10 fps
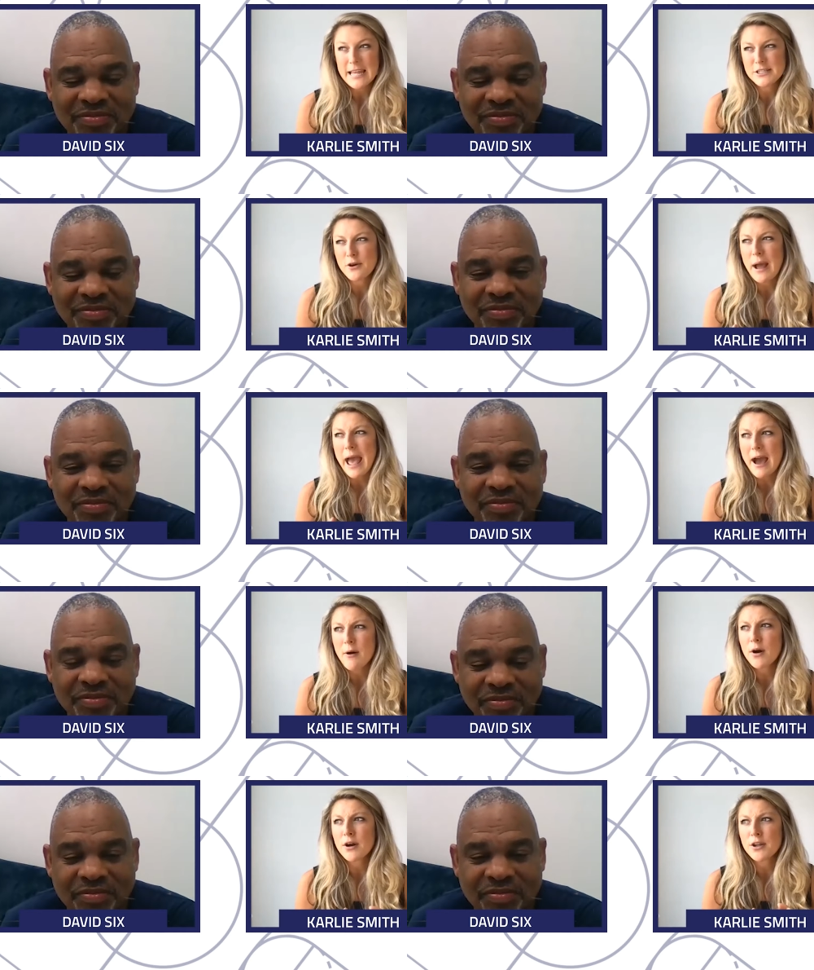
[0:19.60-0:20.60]
Speaker 1: And so,
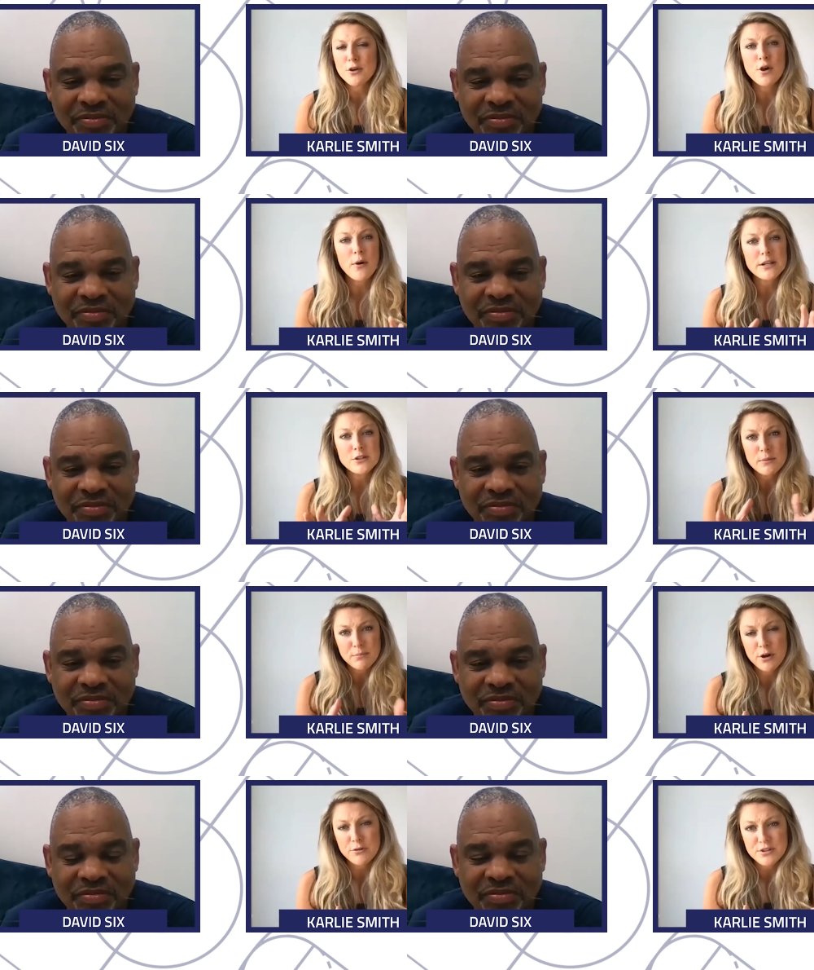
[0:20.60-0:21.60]
how are you going to
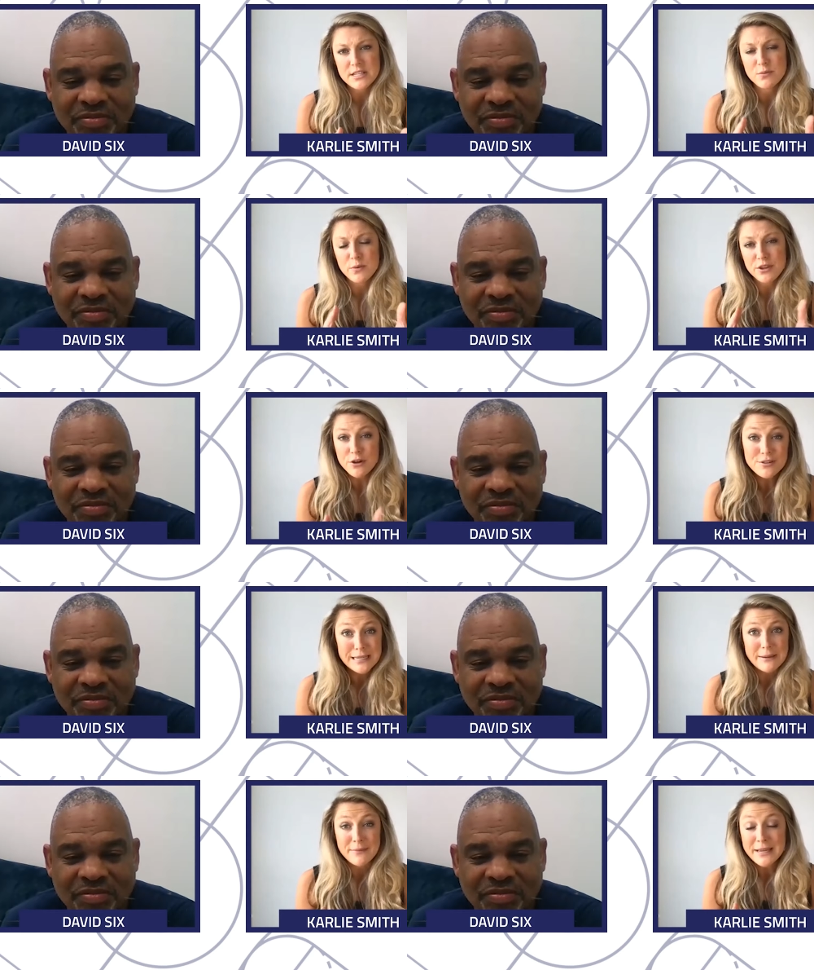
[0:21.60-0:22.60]
approach this with your
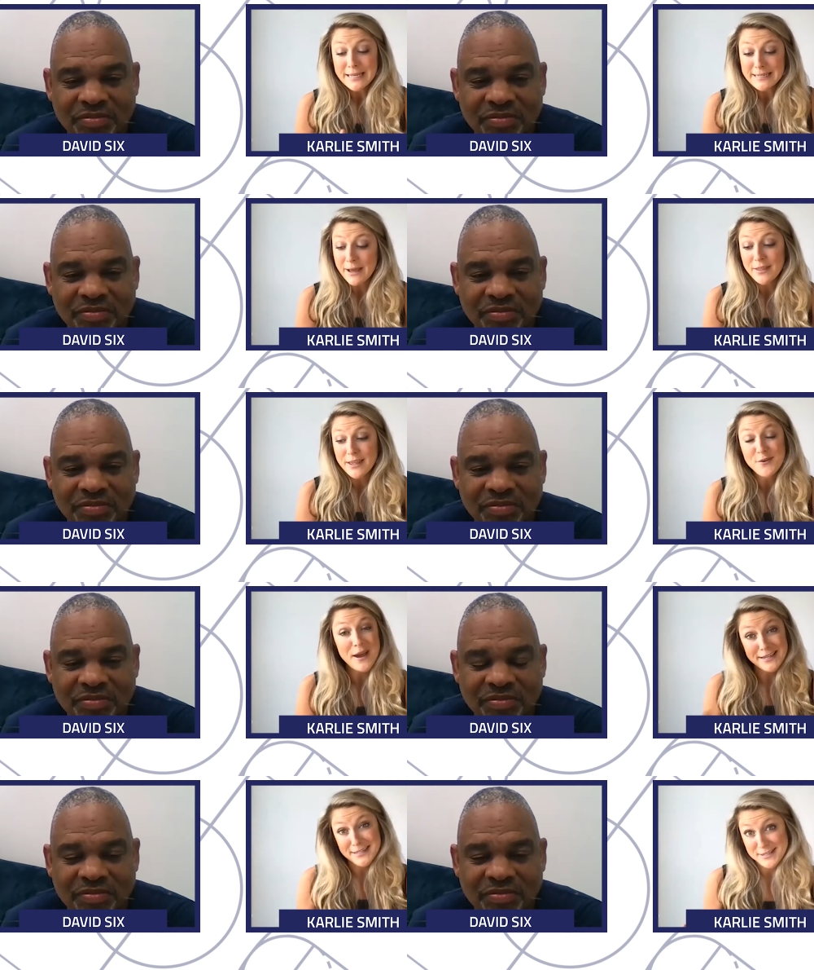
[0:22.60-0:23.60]
team now that you
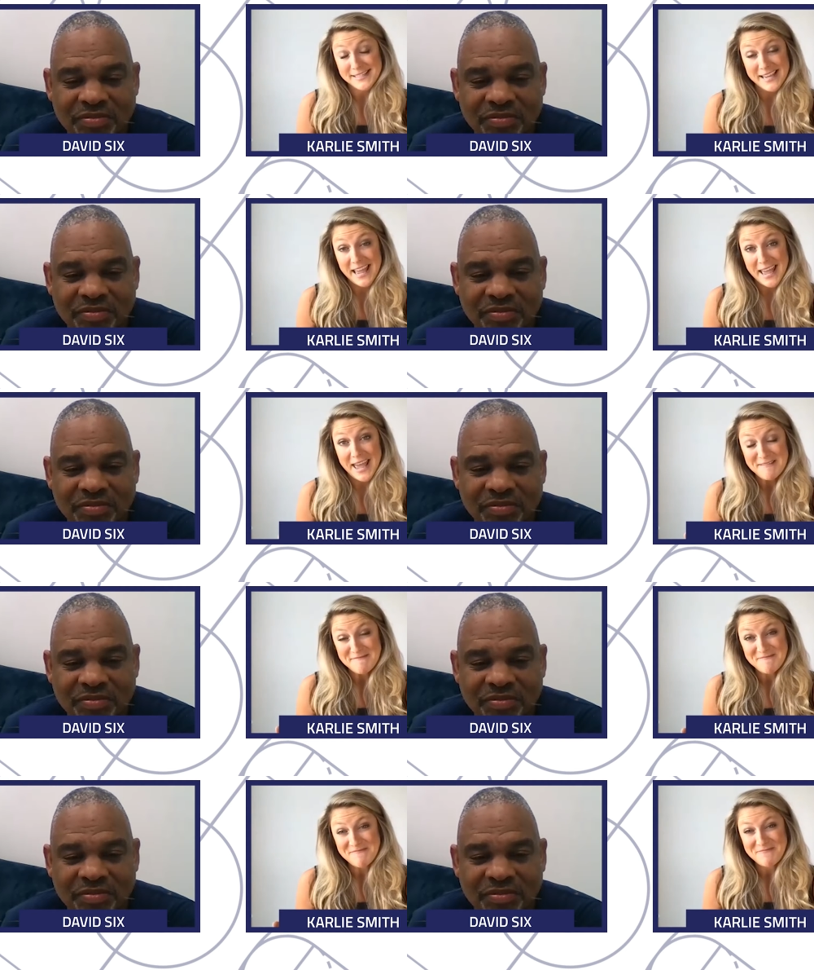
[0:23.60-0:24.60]
head into the CAA?
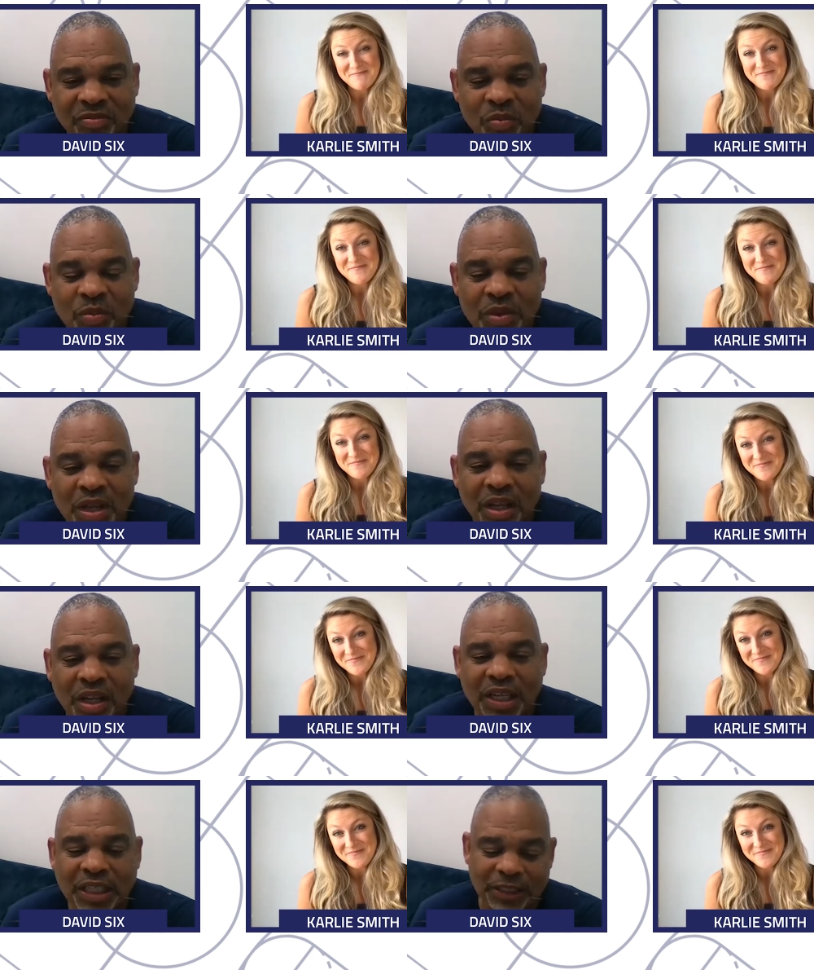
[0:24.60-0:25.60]

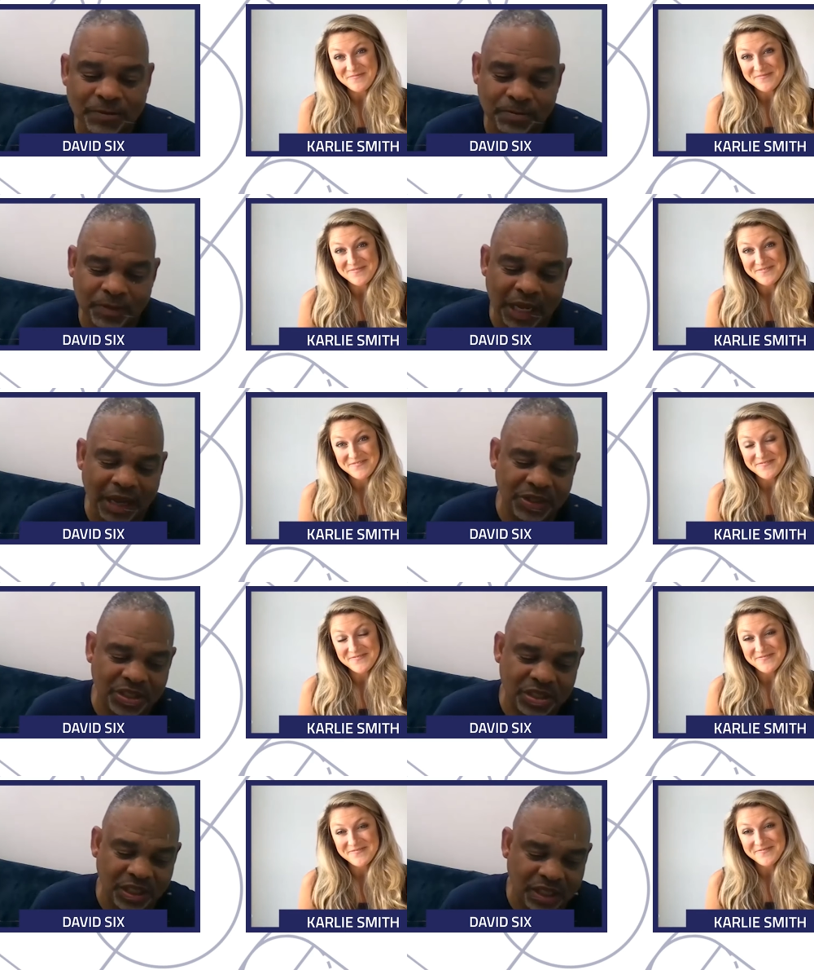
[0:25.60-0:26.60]
Speaker 2: Um,
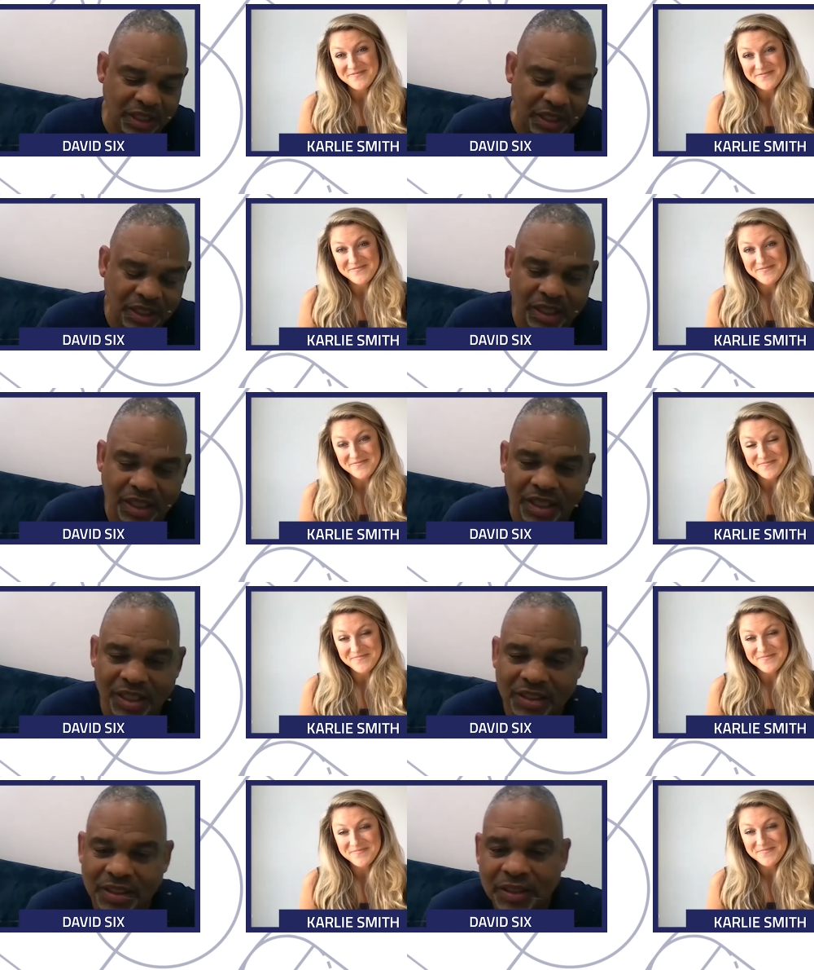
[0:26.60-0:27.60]
obviously, uh,
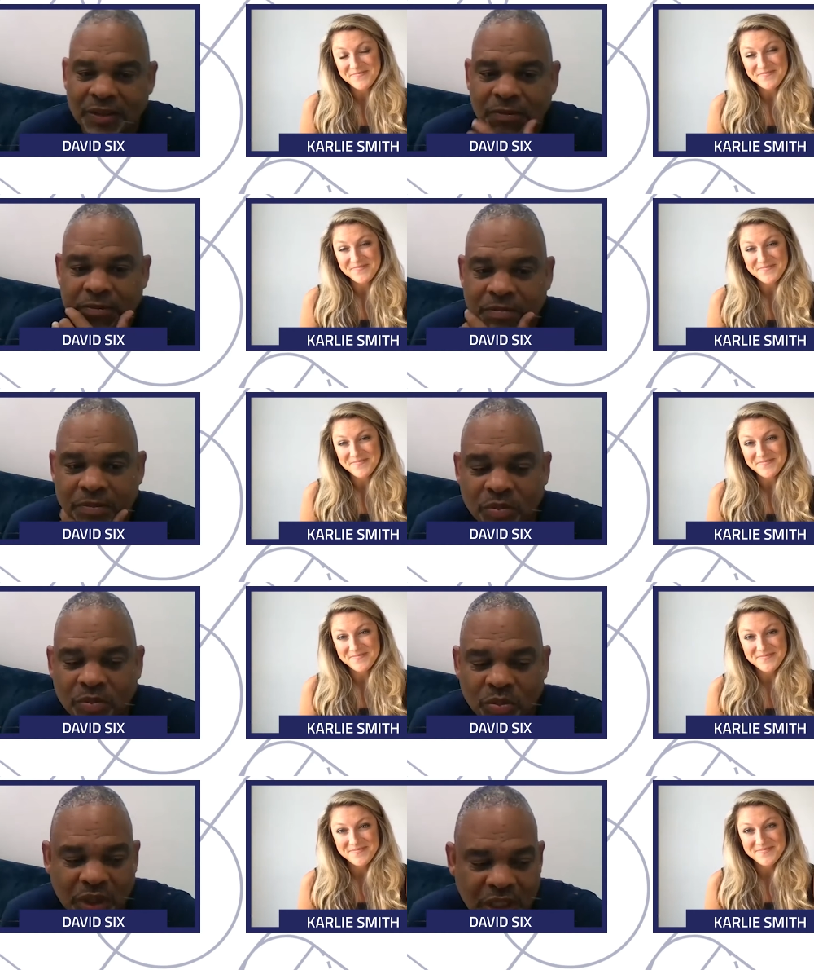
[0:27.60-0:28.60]
uh,
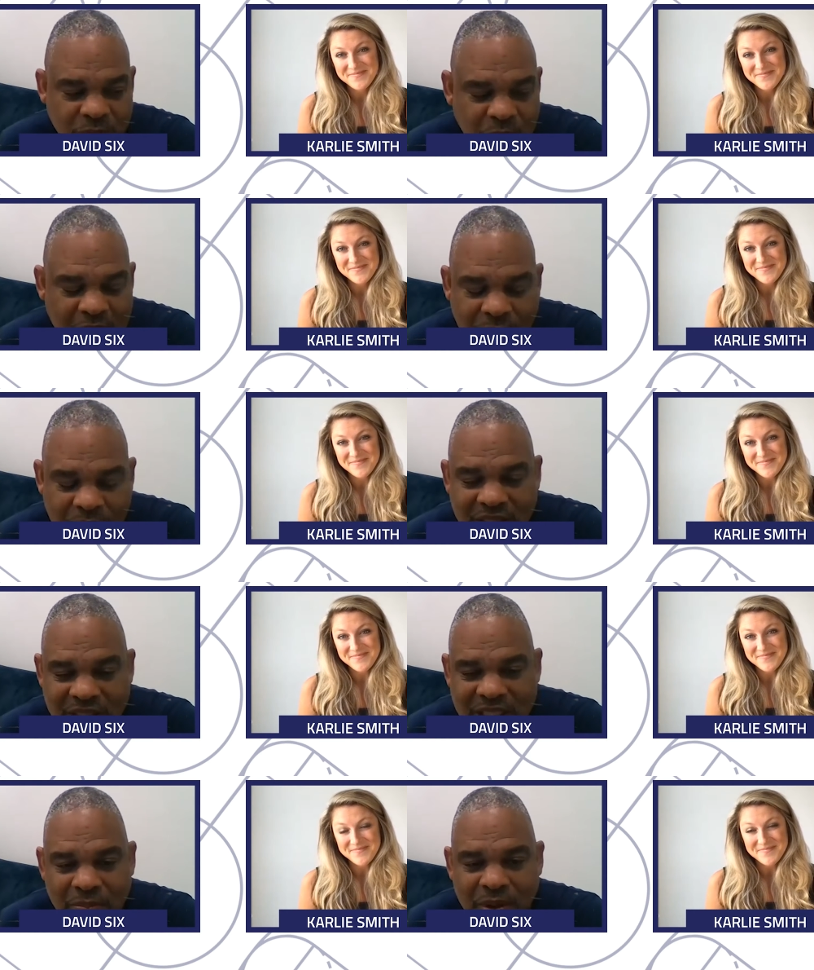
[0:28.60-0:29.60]
it's probably a
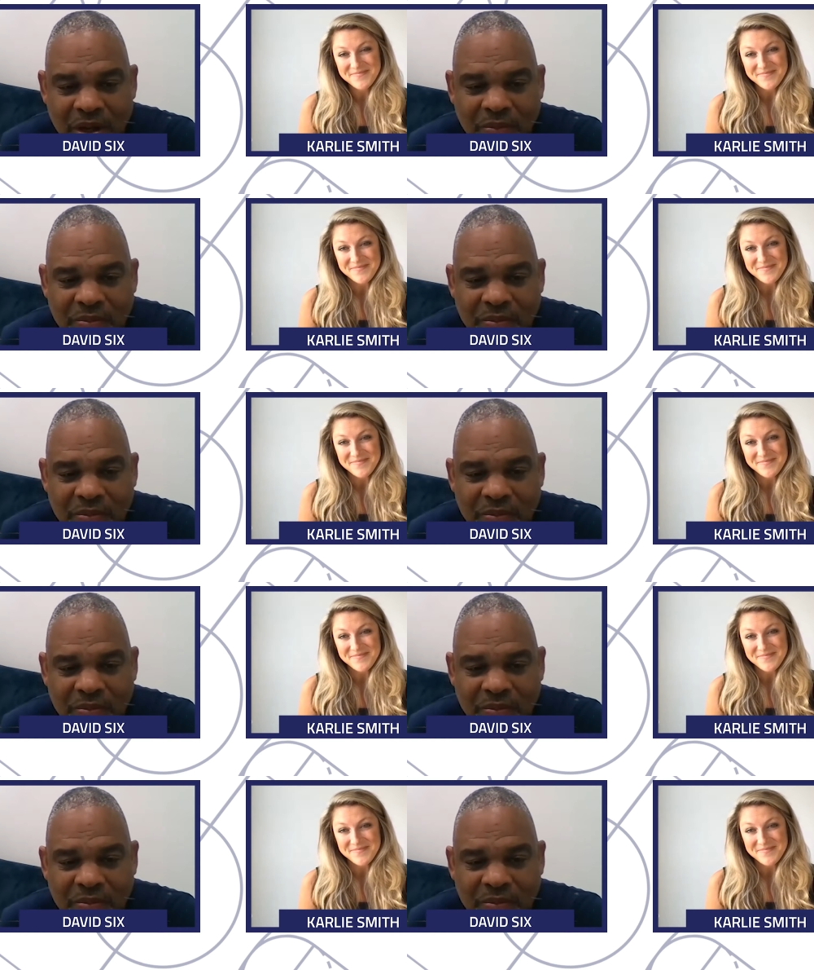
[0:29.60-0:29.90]
step up